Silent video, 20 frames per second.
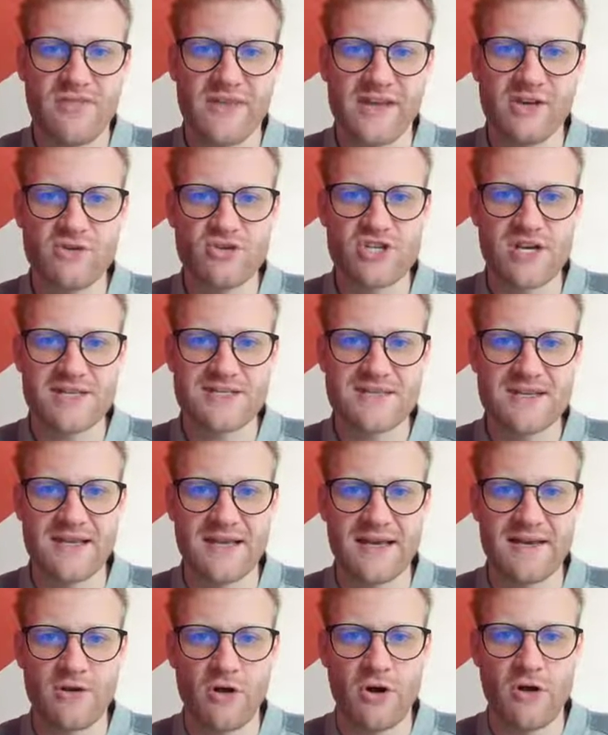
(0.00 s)
Then you just
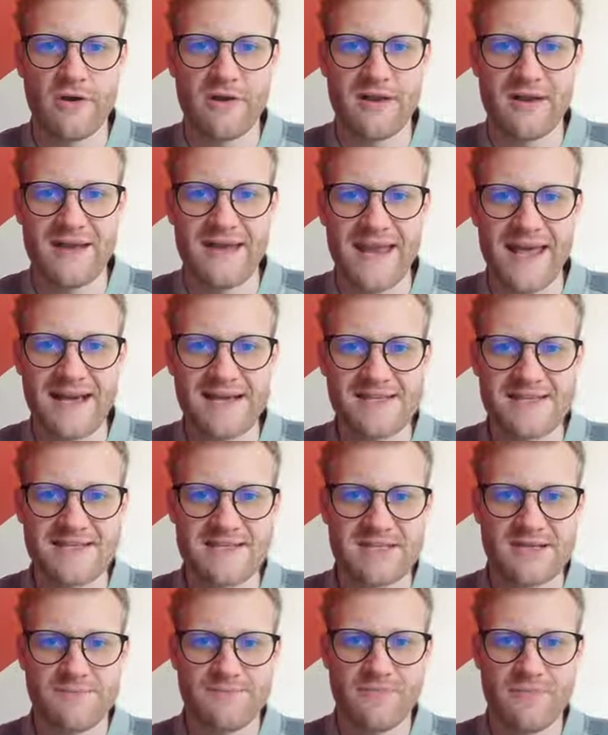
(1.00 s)
click on
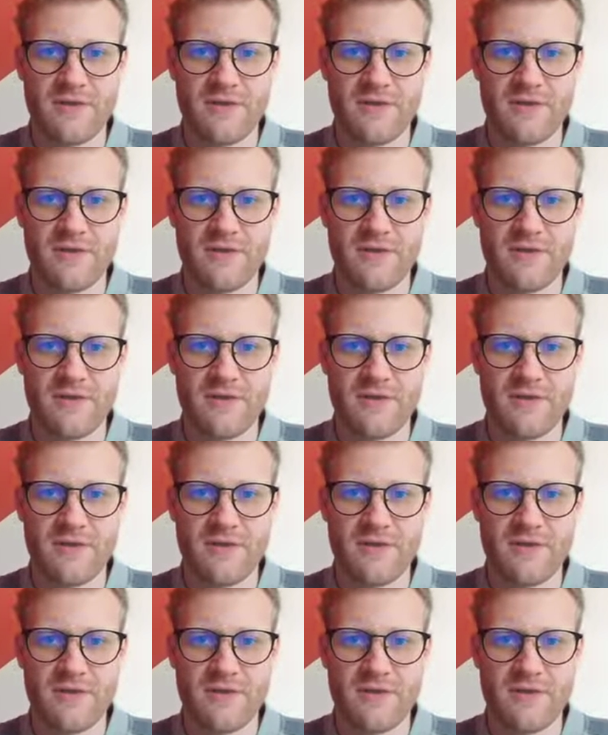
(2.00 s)
next.